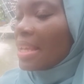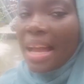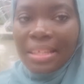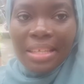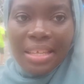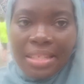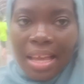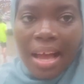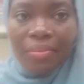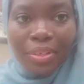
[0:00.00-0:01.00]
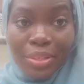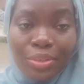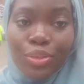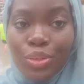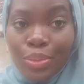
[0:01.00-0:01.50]
Yeah, the kids are having
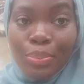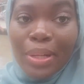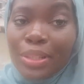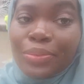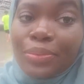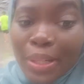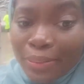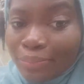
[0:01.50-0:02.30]
too much fun.